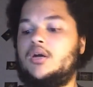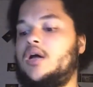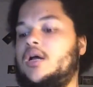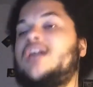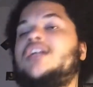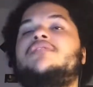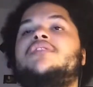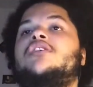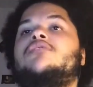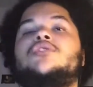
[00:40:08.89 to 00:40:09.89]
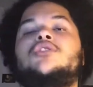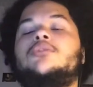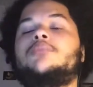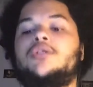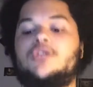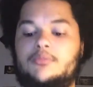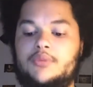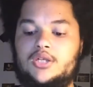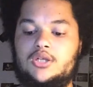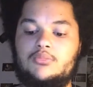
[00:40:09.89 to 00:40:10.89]
I didn't even give a shit about that
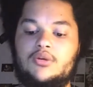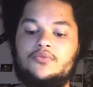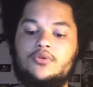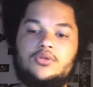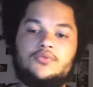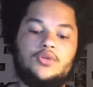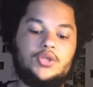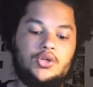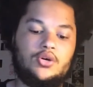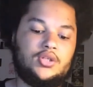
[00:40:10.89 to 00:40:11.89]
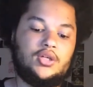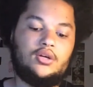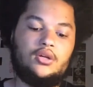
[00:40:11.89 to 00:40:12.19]
match, and my phone is for the charge now.